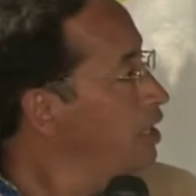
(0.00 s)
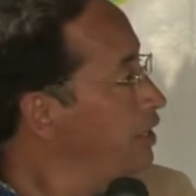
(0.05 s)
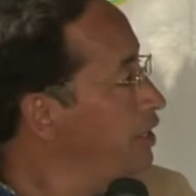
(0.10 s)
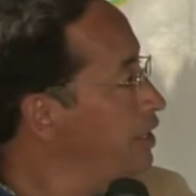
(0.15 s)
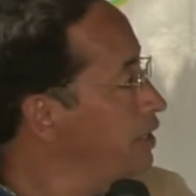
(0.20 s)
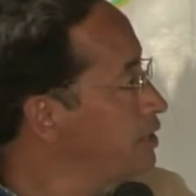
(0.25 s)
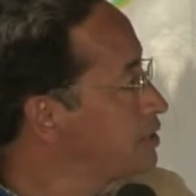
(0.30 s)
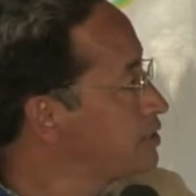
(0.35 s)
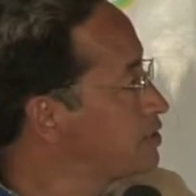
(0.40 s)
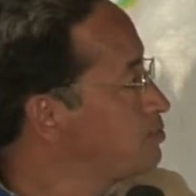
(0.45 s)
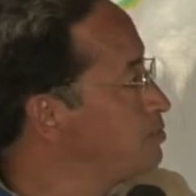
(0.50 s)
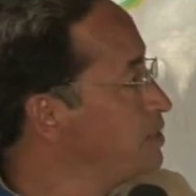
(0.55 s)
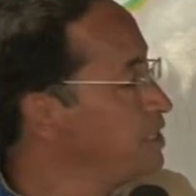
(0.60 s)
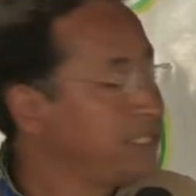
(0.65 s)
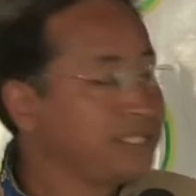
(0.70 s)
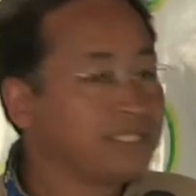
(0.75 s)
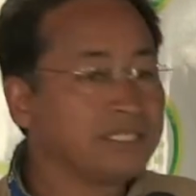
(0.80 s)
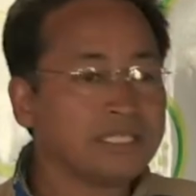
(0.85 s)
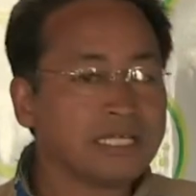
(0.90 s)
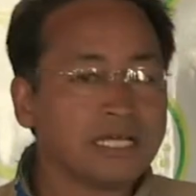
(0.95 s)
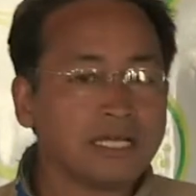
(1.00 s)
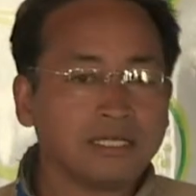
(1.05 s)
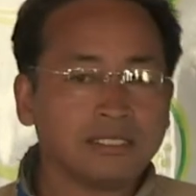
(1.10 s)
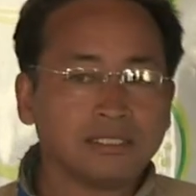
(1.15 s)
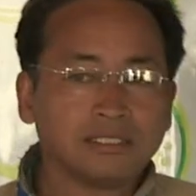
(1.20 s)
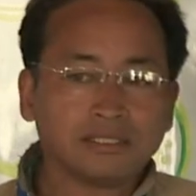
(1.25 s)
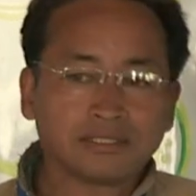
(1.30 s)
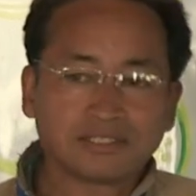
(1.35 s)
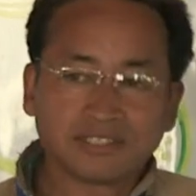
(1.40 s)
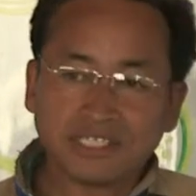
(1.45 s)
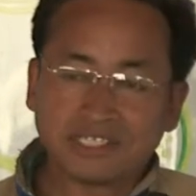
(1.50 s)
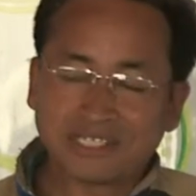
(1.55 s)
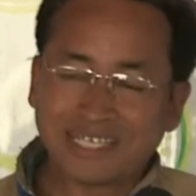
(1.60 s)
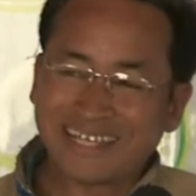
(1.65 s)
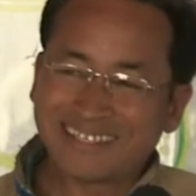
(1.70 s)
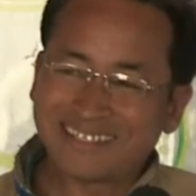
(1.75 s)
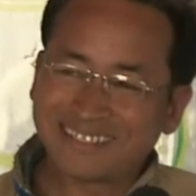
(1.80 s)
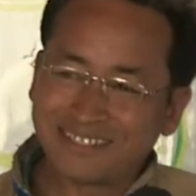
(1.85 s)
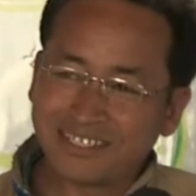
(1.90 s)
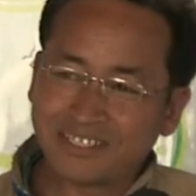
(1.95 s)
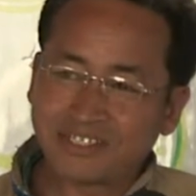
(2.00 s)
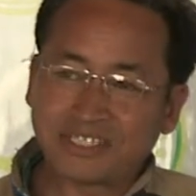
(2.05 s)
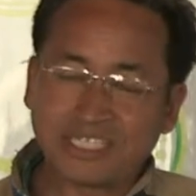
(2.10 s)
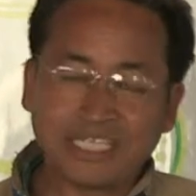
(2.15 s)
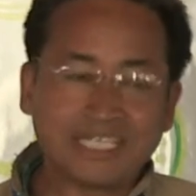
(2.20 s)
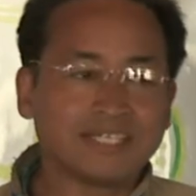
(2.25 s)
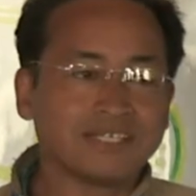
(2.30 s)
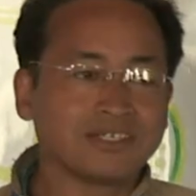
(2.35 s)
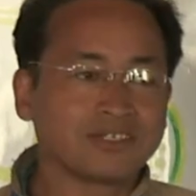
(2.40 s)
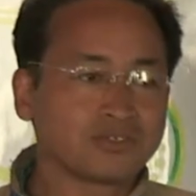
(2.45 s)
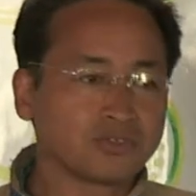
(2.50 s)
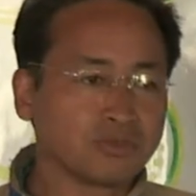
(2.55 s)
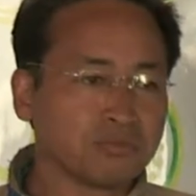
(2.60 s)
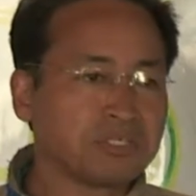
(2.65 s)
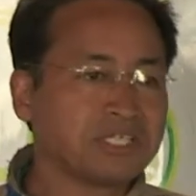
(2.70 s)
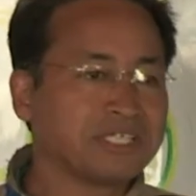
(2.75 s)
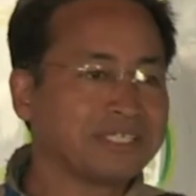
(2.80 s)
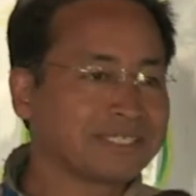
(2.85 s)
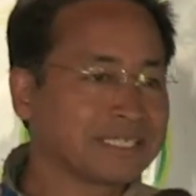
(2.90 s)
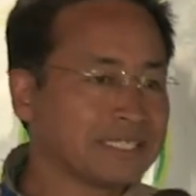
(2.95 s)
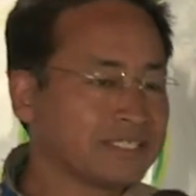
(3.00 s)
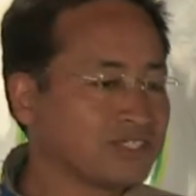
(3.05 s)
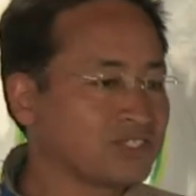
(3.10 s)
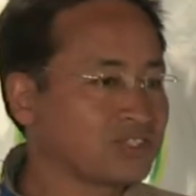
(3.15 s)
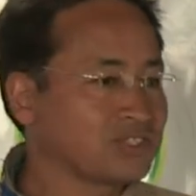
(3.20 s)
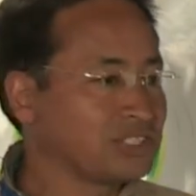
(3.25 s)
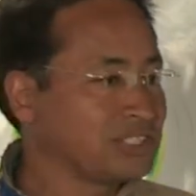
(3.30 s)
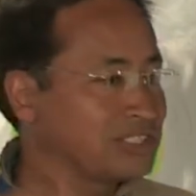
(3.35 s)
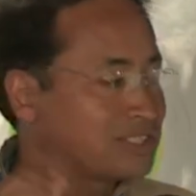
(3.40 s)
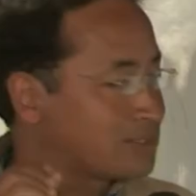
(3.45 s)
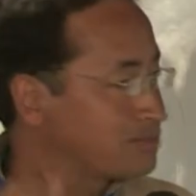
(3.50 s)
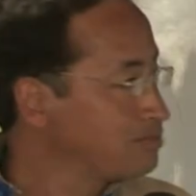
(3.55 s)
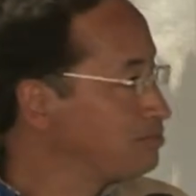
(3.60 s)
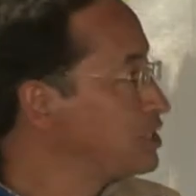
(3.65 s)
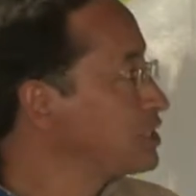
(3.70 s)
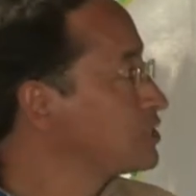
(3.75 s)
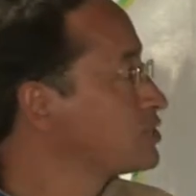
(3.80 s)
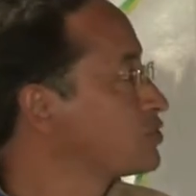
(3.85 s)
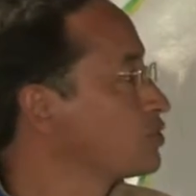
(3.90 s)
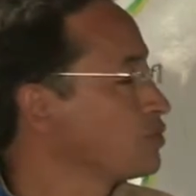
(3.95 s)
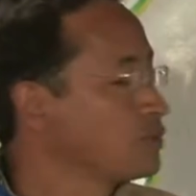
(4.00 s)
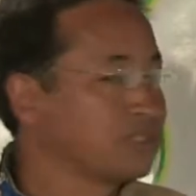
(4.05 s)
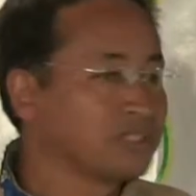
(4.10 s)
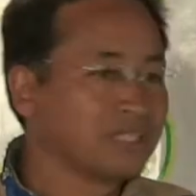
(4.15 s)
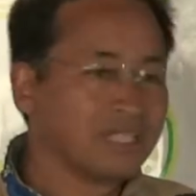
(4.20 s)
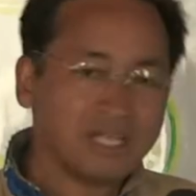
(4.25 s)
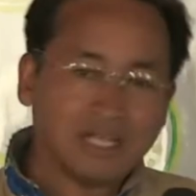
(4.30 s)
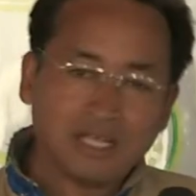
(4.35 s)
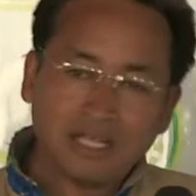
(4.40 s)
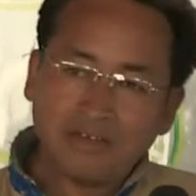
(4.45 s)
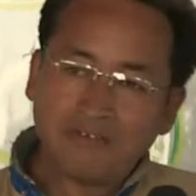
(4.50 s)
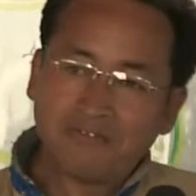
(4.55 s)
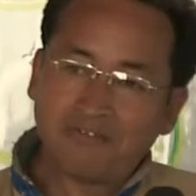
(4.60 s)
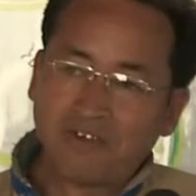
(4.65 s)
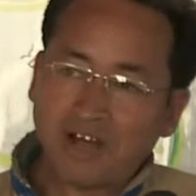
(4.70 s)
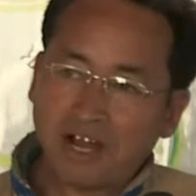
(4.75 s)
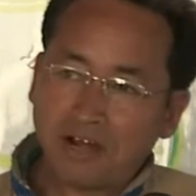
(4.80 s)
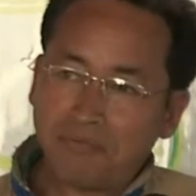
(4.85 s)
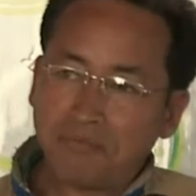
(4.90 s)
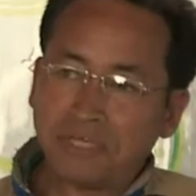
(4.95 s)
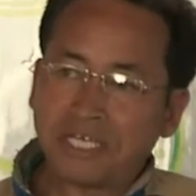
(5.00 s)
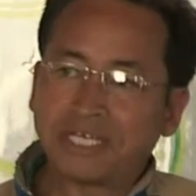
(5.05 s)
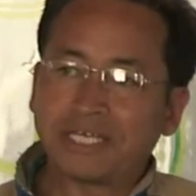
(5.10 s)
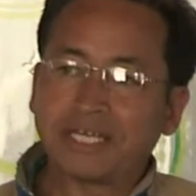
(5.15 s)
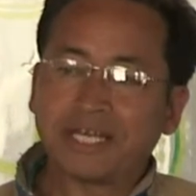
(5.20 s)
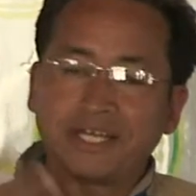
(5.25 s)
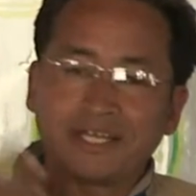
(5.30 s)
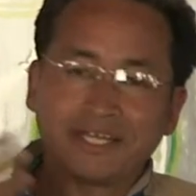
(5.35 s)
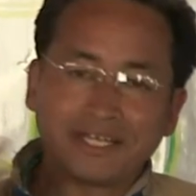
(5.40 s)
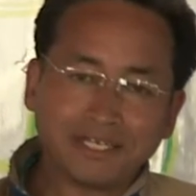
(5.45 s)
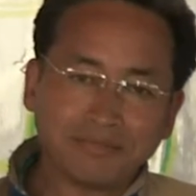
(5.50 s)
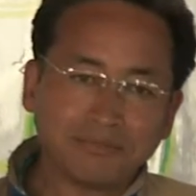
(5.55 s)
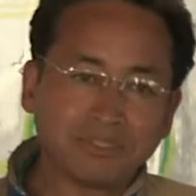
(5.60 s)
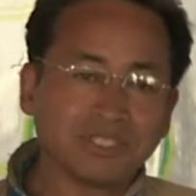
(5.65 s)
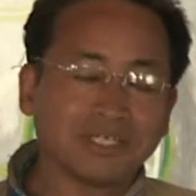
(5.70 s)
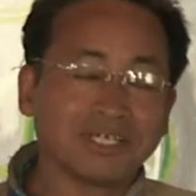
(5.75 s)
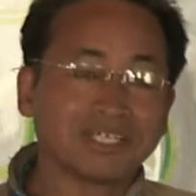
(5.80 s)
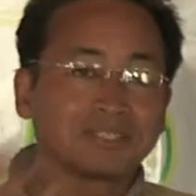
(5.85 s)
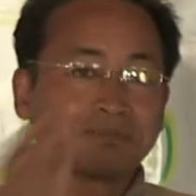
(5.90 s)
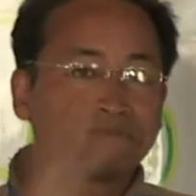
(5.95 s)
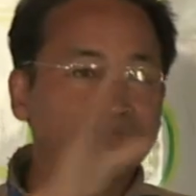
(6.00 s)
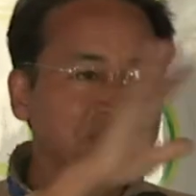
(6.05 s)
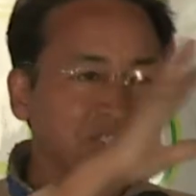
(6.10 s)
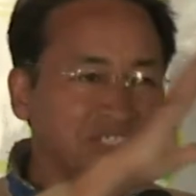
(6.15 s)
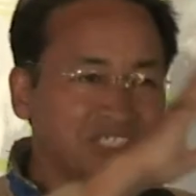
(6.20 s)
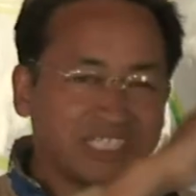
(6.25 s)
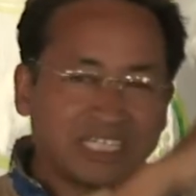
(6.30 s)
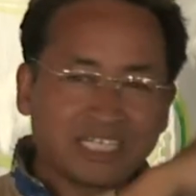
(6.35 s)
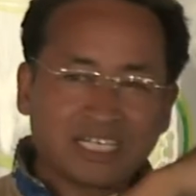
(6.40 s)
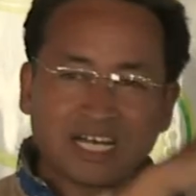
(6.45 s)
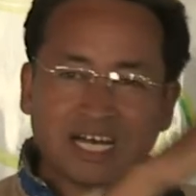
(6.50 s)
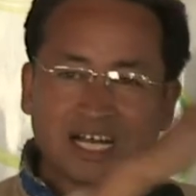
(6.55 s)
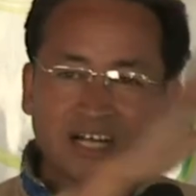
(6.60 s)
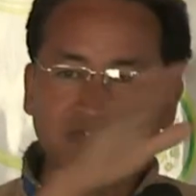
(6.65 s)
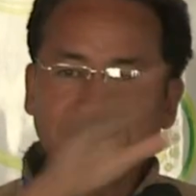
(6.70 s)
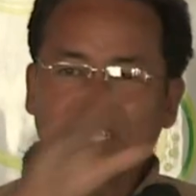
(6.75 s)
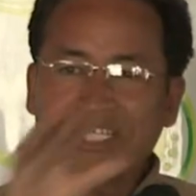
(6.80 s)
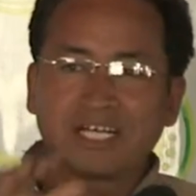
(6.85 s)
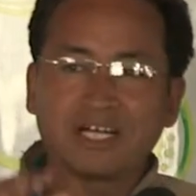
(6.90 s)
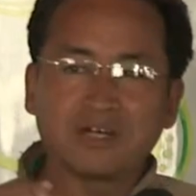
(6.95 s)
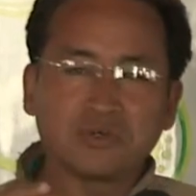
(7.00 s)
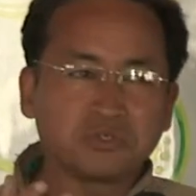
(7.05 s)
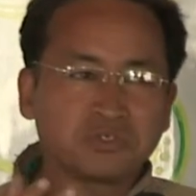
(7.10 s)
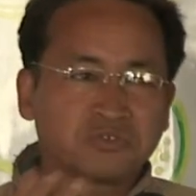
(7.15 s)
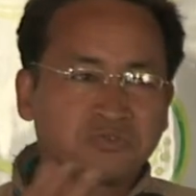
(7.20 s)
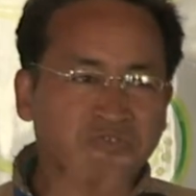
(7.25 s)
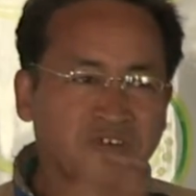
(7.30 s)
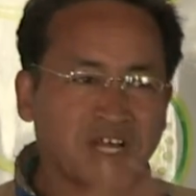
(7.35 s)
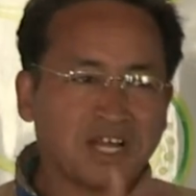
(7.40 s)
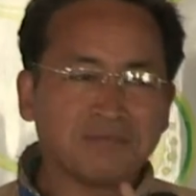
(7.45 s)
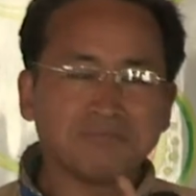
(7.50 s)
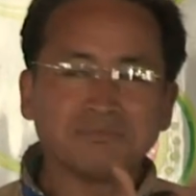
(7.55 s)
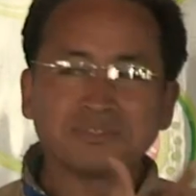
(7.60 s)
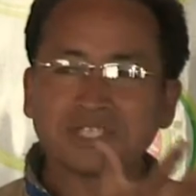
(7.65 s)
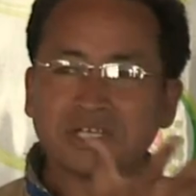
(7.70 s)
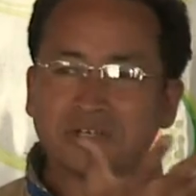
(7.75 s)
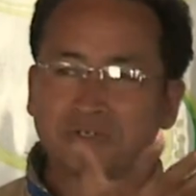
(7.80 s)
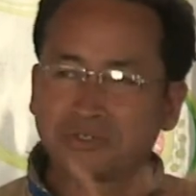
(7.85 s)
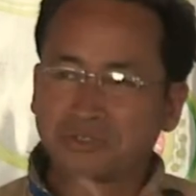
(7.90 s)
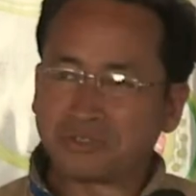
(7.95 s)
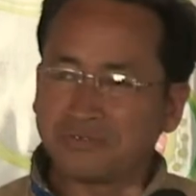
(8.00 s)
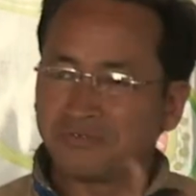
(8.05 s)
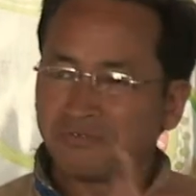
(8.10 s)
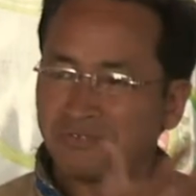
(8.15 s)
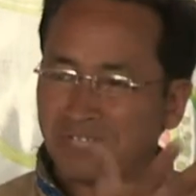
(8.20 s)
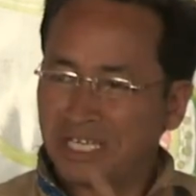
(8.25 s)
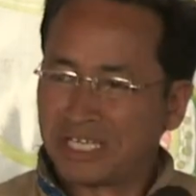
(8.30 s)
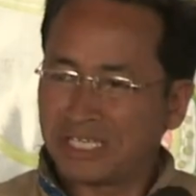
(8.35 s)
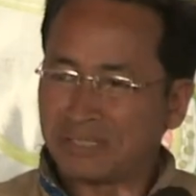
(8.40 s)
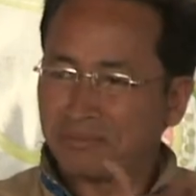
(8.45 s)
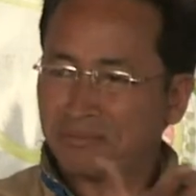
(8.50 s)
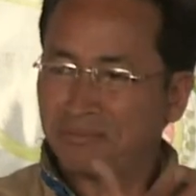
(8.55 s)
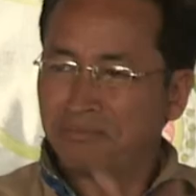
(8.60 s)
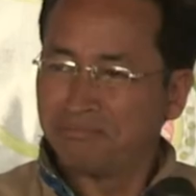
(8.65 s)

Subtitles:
It has sustained so many centuries based on farming and animal husbandry, carving out farms out of like